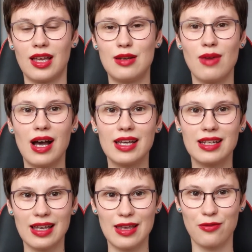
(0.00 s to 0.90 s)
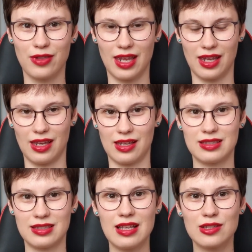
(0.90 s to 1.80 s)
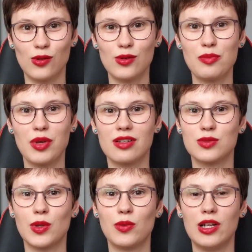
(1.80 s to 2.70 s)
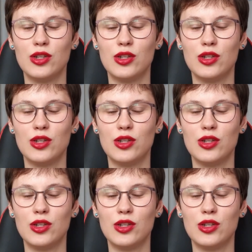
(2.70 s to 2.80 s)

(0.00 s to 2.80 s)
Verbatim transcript: In my naive thinking, is this only because we will